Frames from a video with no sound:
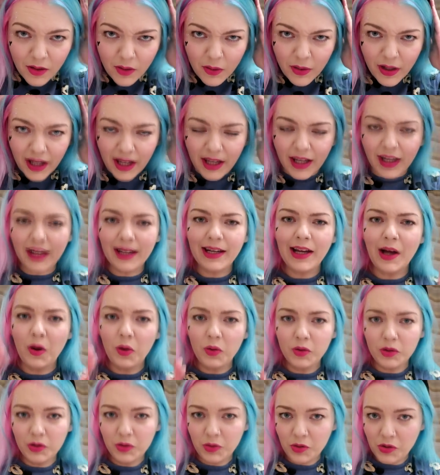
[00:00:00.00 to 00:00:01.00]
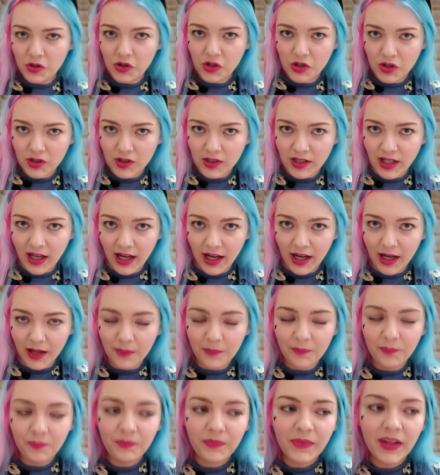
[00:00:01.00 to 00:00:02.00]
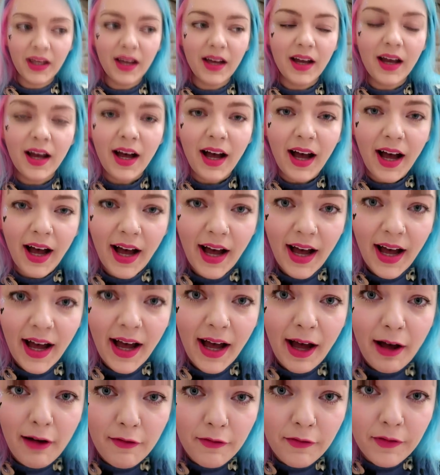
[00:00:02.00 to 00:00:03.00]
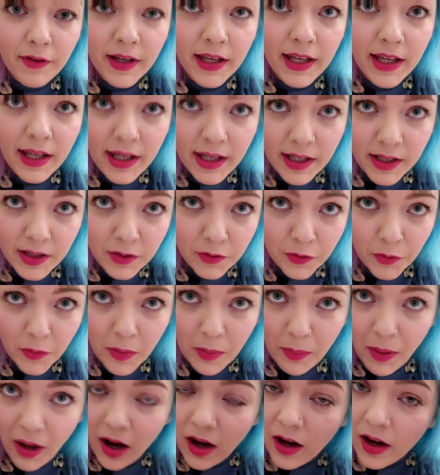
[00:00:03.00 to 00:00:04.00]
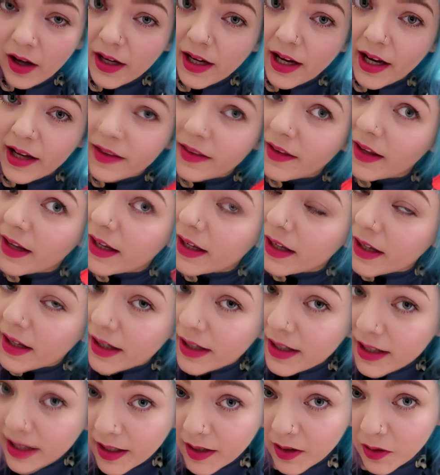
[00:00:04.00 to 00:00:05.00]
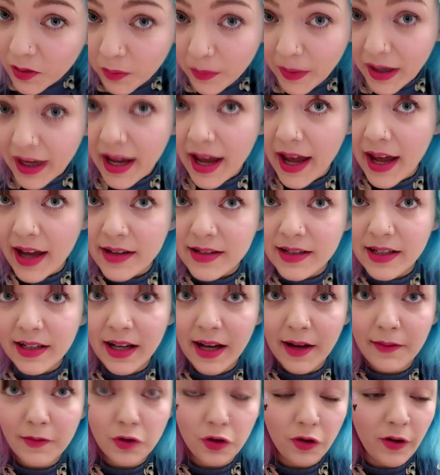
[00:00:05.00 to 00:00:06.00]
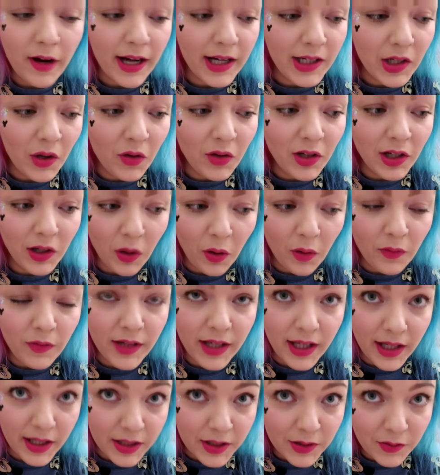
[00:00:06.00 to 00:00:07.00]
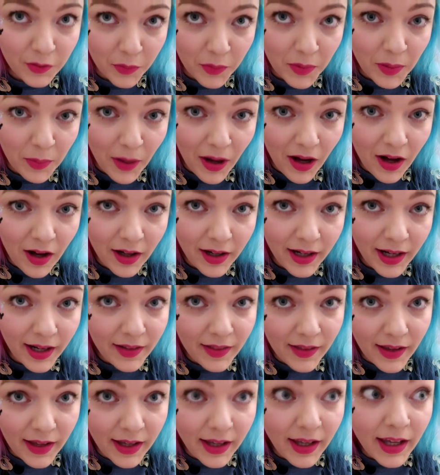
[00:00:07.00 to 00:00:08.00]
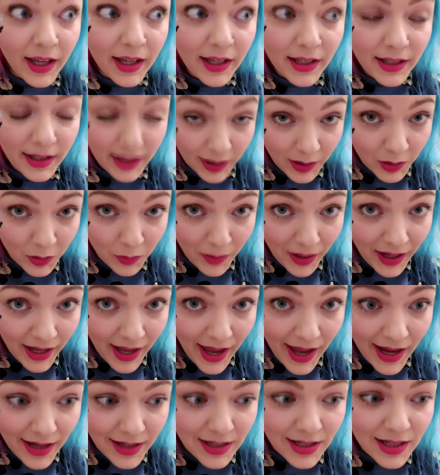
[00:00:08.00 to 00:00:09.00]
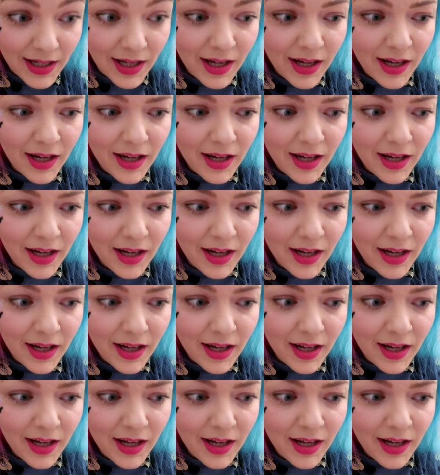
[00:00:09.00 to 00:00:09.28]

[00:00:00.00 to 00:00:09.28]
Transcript: Okay, can I also just say, I have ears from the park and they kill my head, and I've tried on a lot of ears from the park and they kill my head.